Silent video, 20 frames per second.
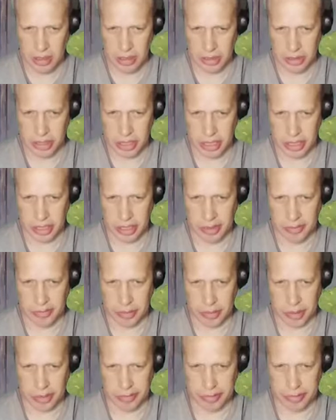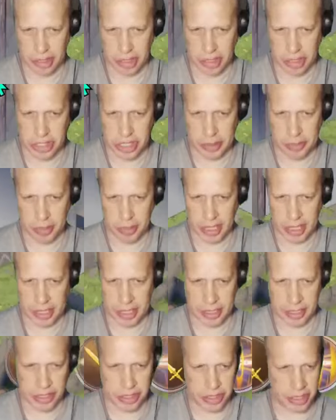As that hit from the front, she
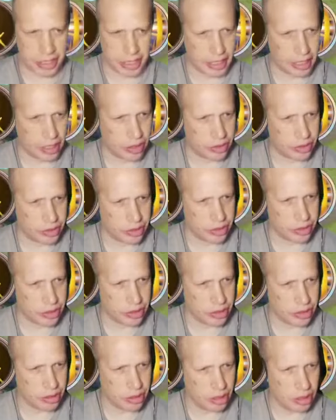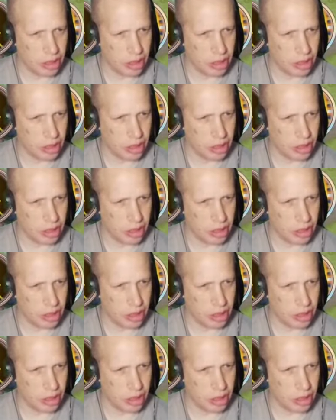blocks, she counters.